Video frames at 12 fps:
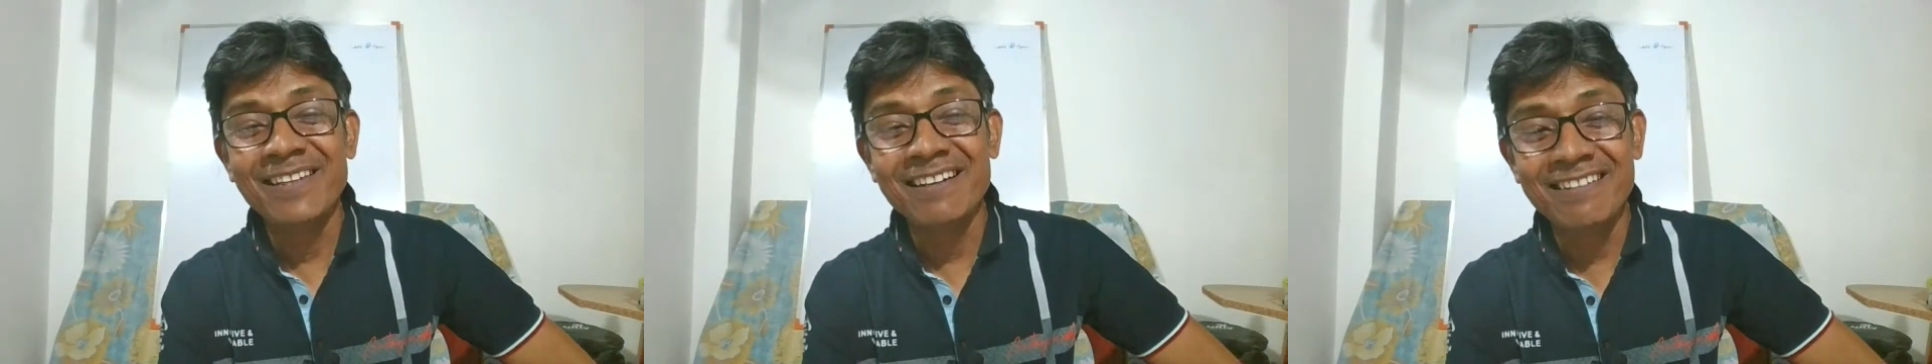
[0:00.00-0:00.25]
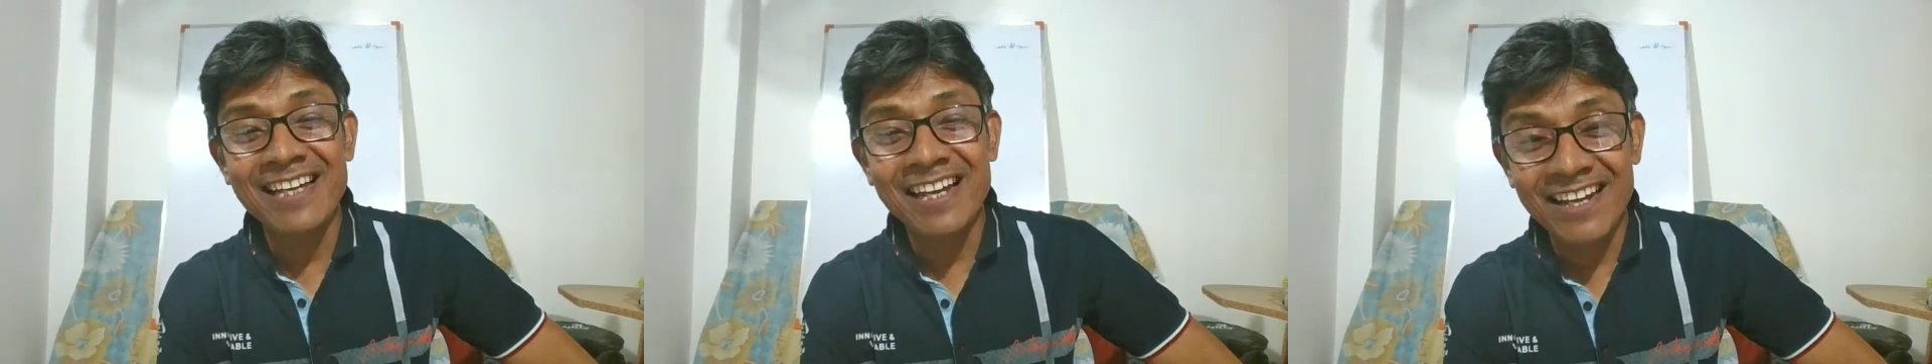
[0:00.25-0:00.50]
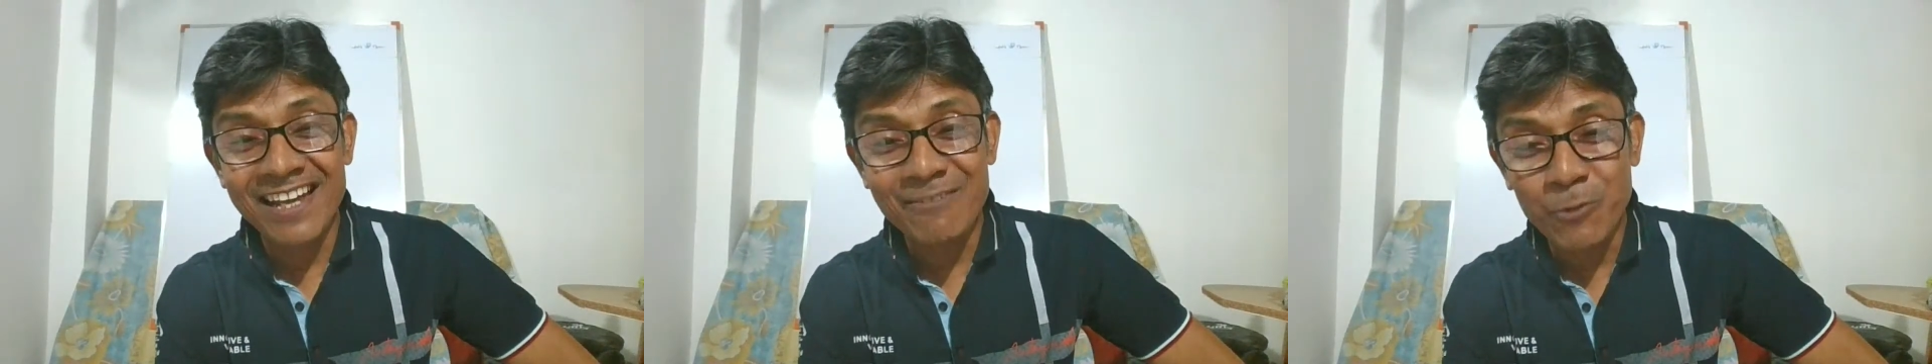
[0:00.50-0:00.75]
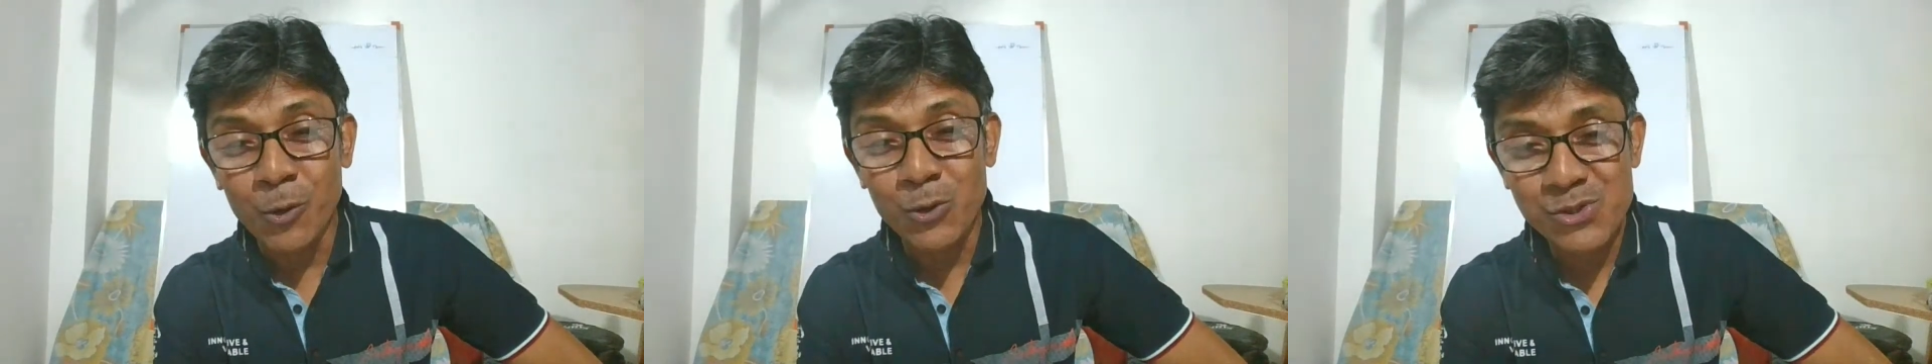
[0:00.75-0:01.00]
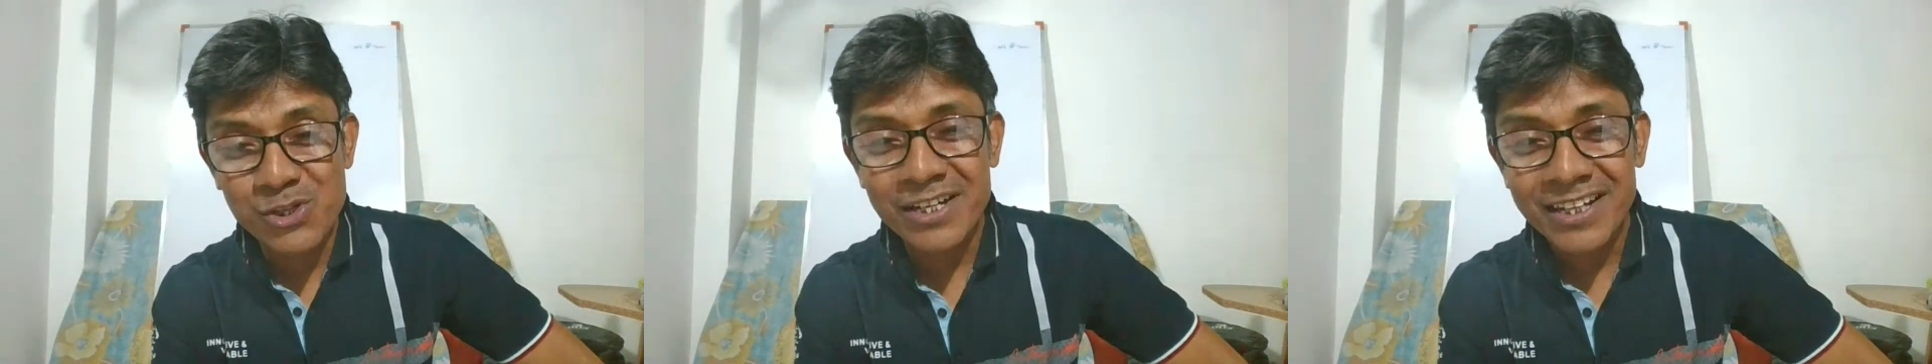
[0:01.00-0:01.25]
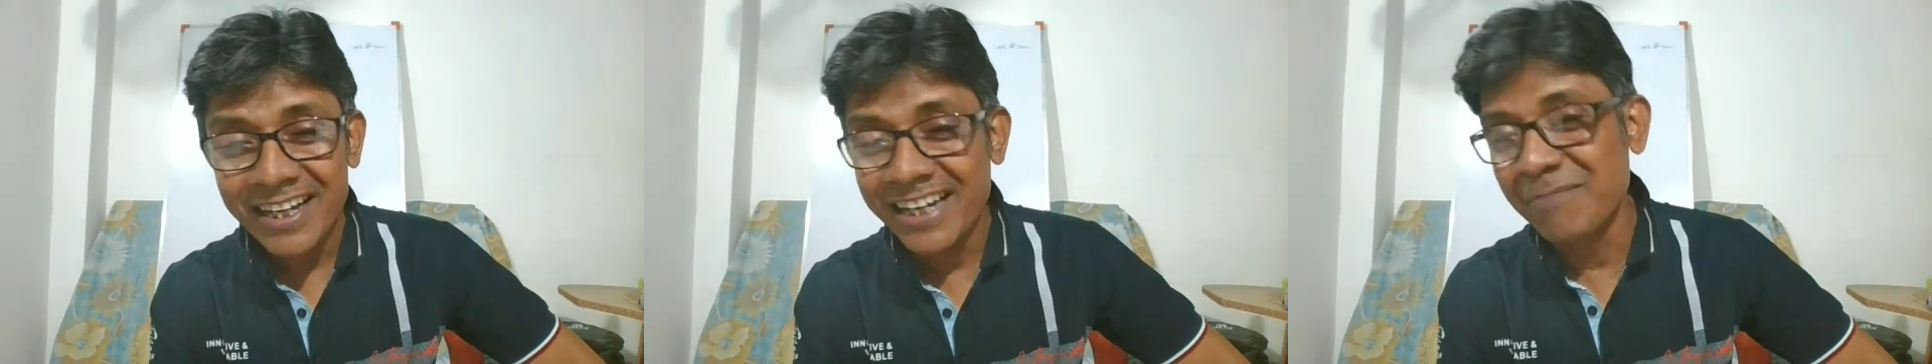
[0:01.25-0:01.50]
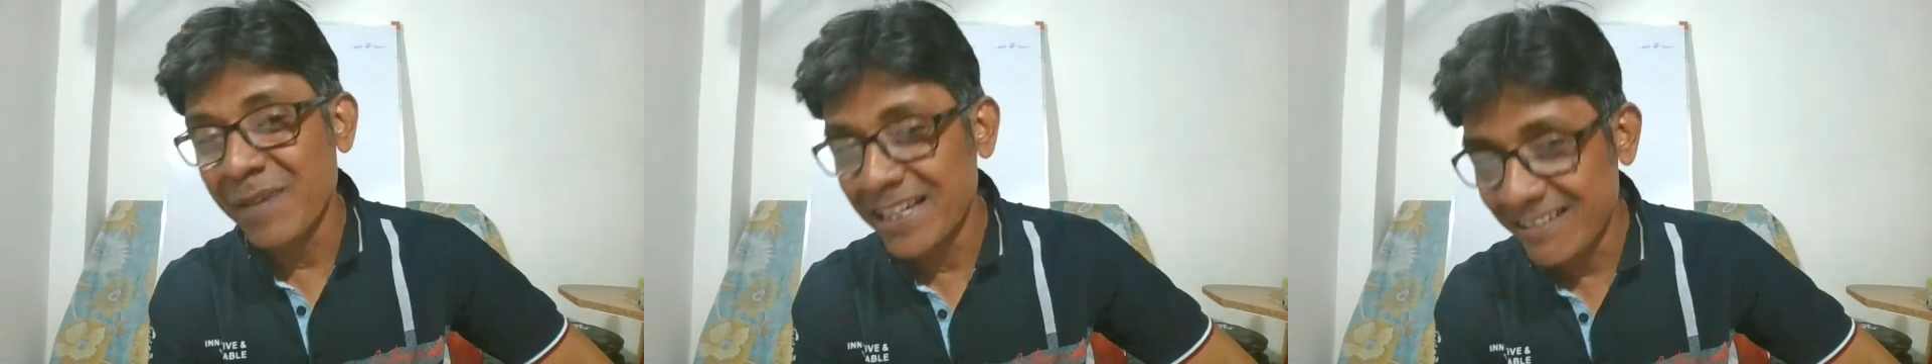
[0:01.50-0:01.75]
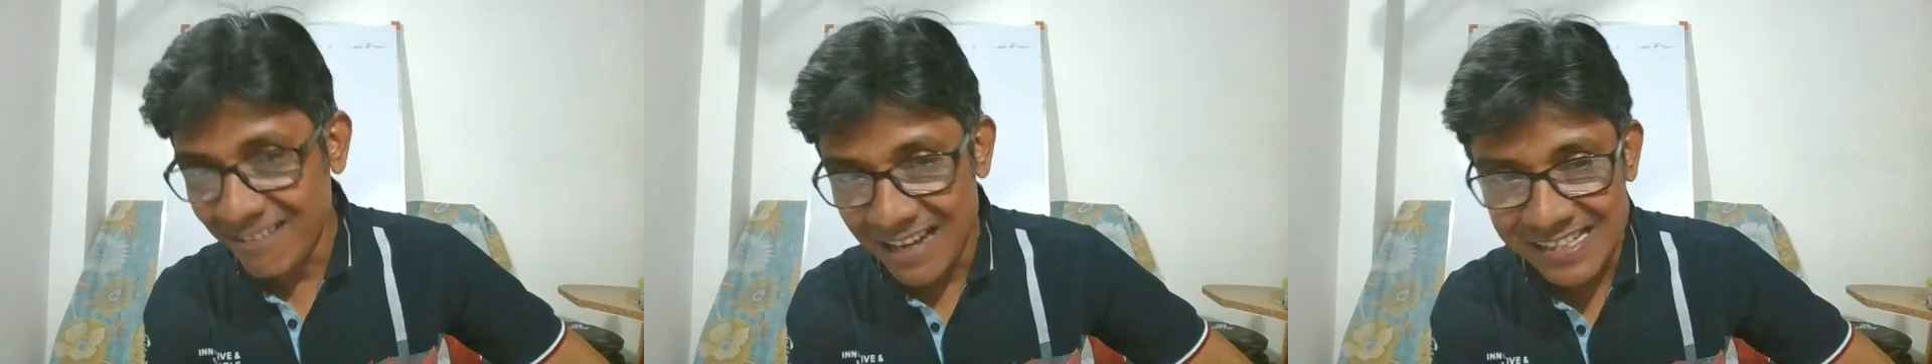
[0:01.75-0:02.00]
real life ghost in my
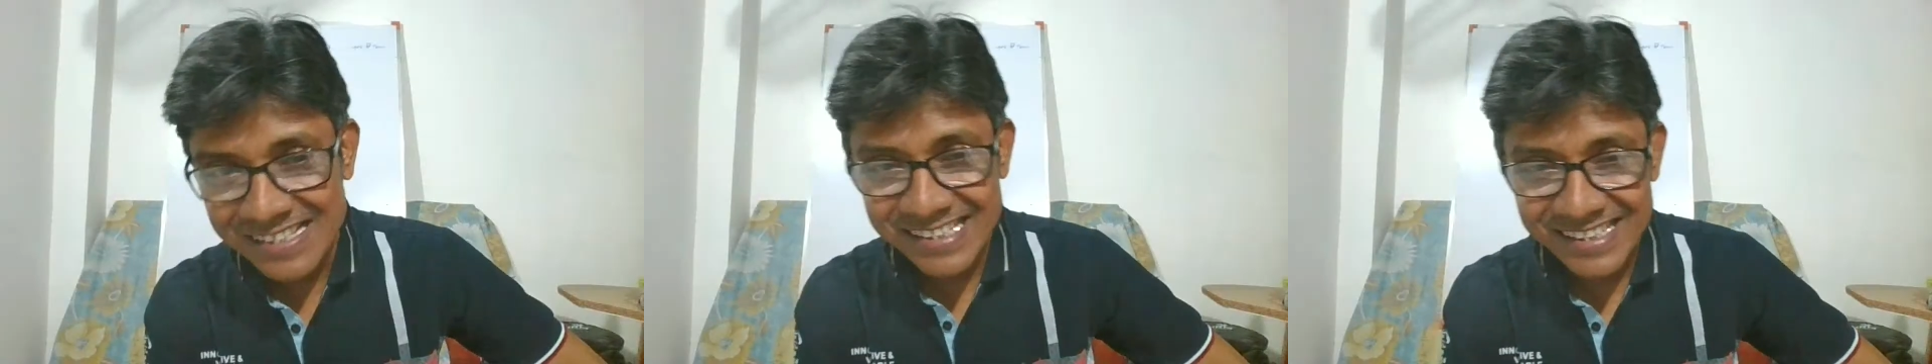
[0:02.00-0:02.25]
class.